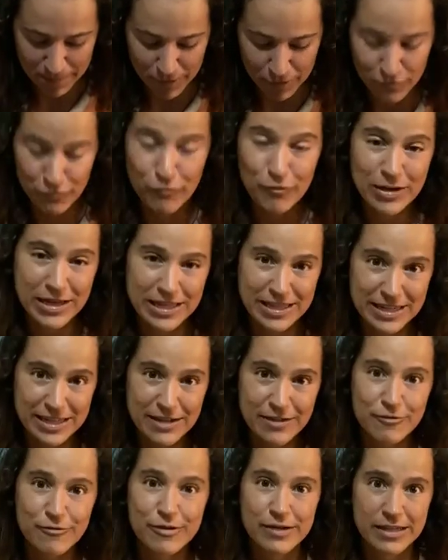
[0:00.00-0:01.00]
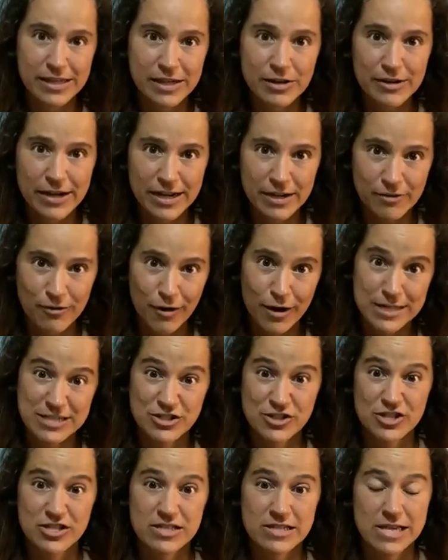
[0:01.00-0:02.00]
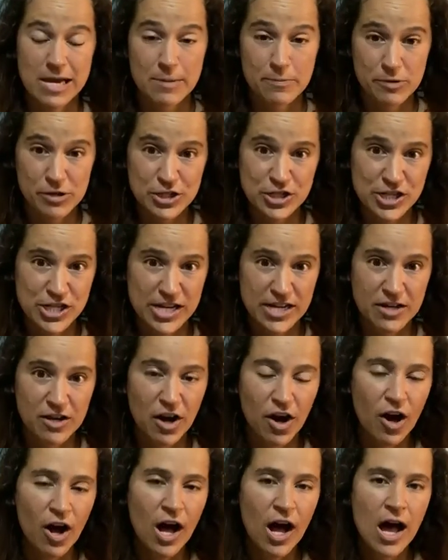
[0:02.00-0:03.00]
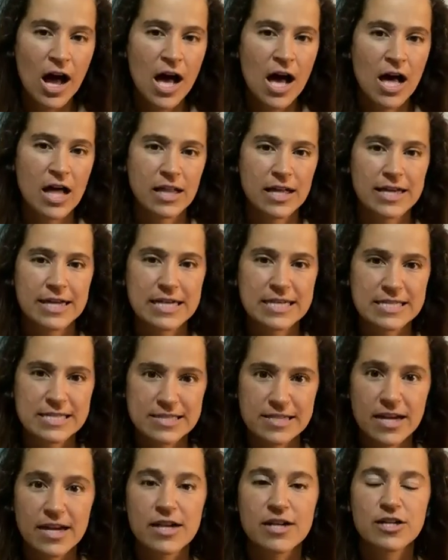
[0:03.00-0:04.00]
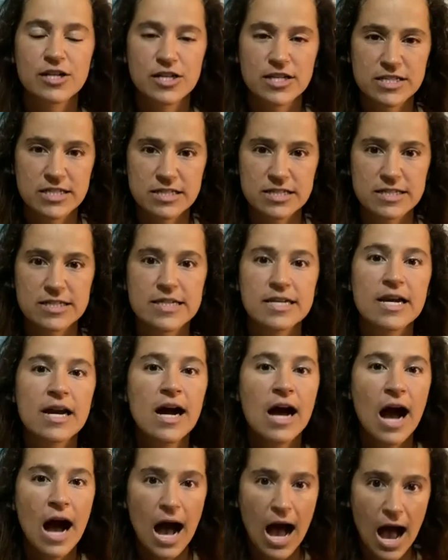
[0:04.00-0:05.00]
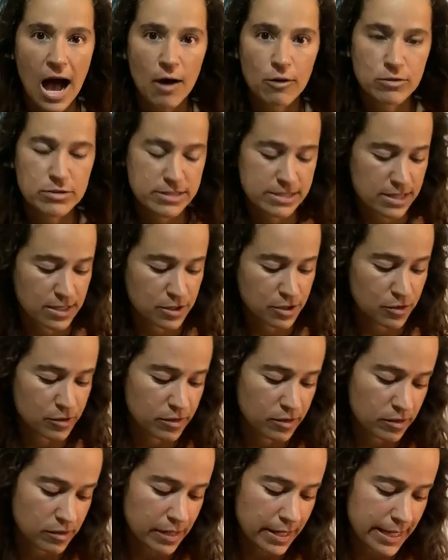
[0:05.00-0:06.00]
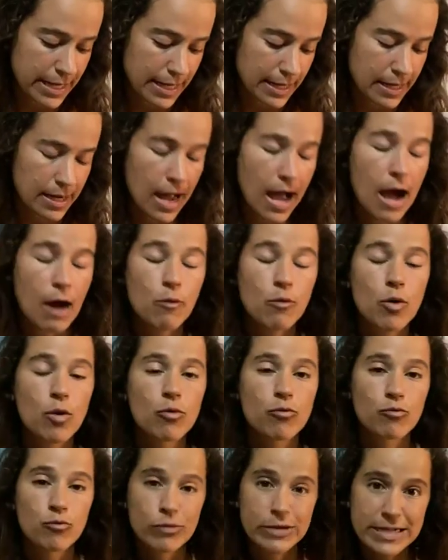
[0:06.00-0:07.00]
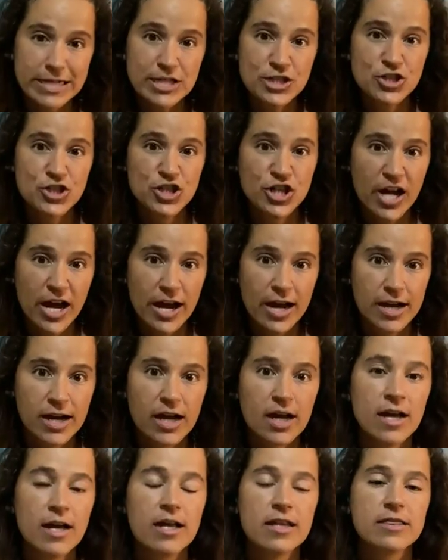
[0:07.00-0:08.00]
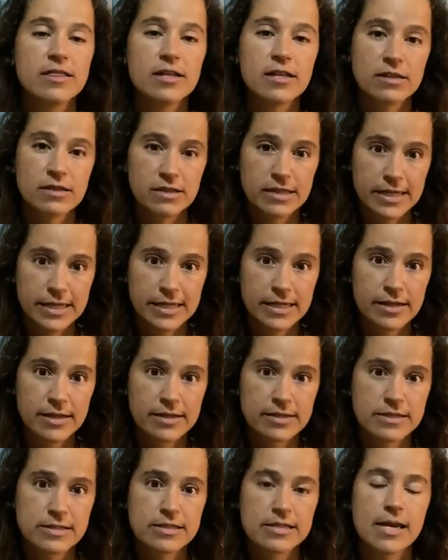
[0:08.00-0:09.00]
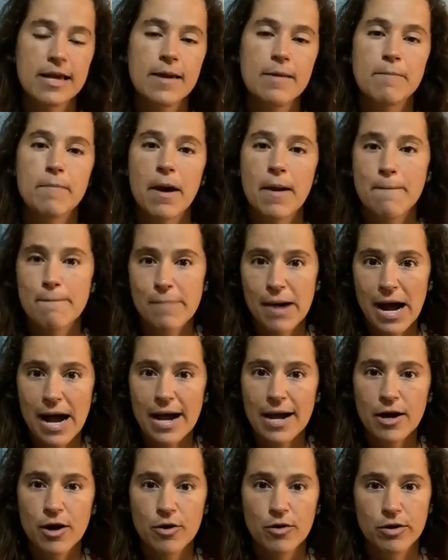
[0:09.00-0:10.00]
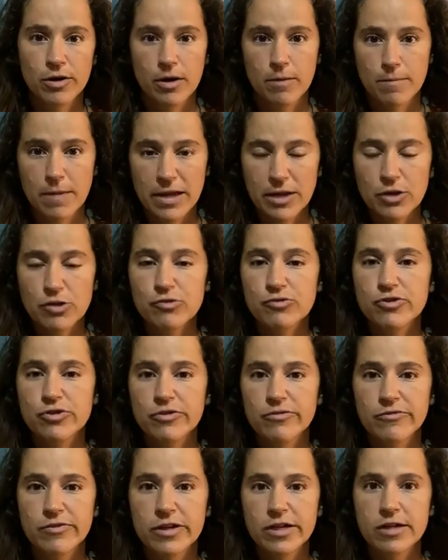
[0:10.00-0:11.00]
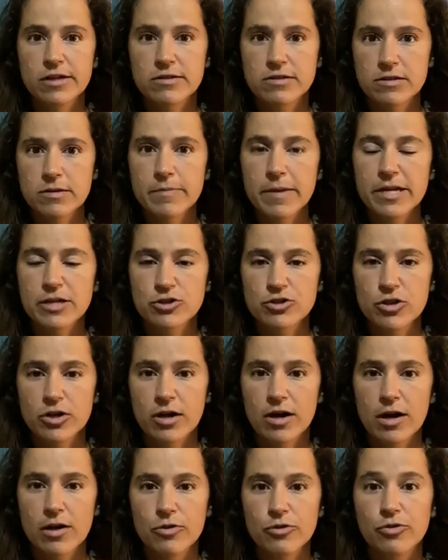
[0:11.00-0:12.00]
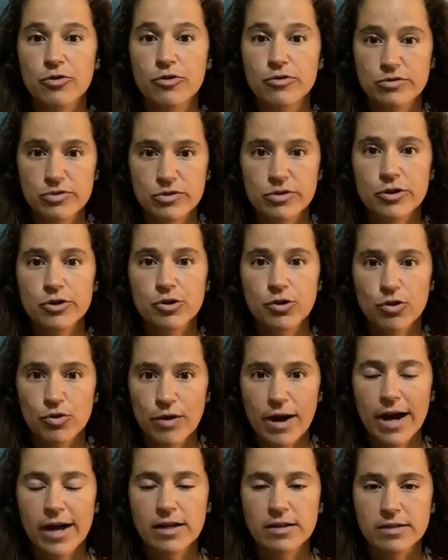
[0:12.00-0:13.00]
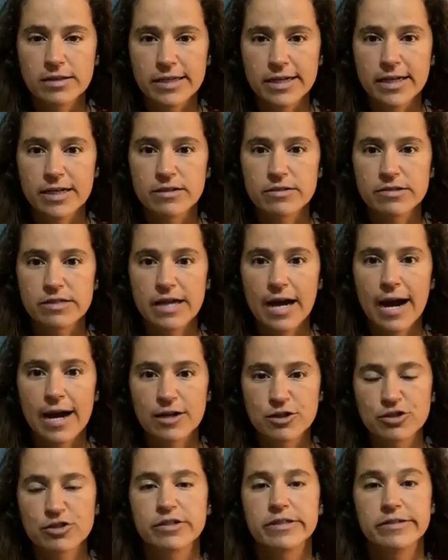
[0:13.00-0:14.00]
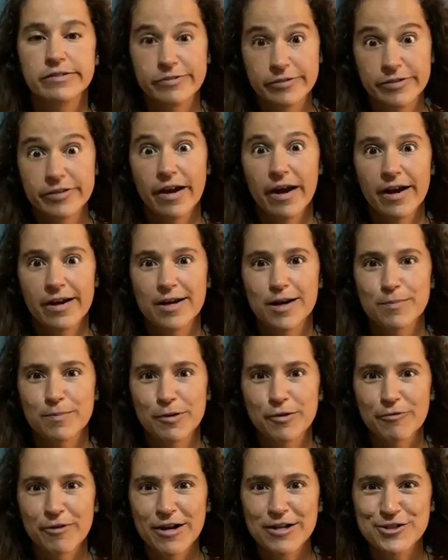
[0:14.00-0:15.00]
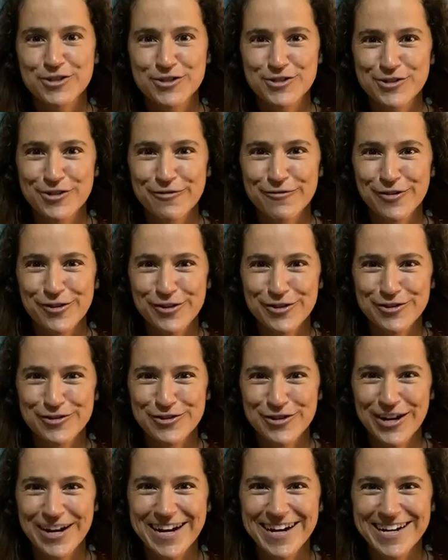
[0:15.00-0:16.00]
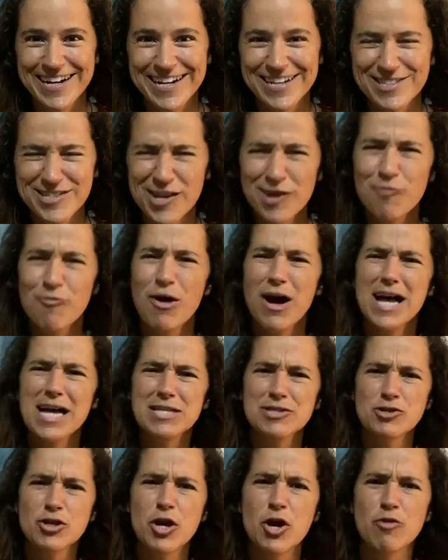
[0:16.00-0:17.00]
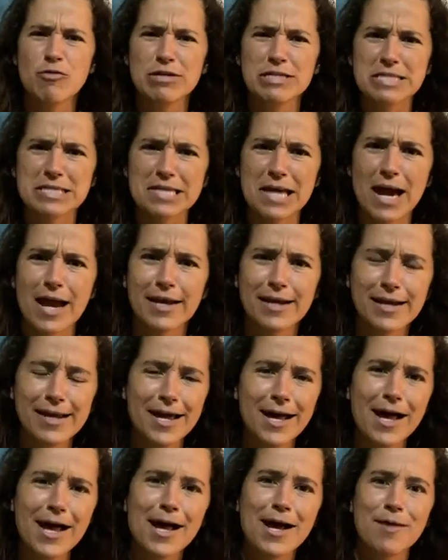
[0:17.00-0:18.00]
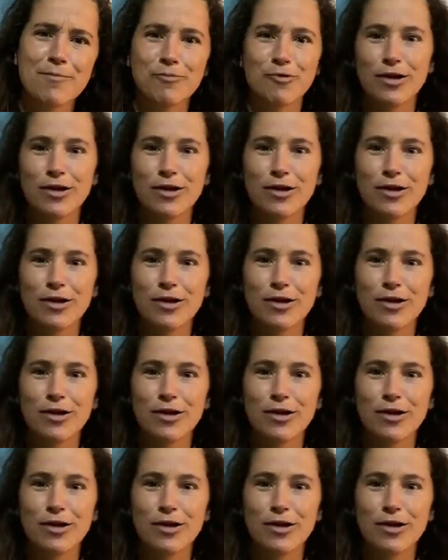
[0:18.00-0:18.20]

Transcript: But really, really great questions. I appreciate y'all. Like I said, Christy, I will send you the link. I will recheck the links in my bio and on my YouTube videos to make sure those are the correct links to actually sign up and register for the training. It's like, why is no one signing up?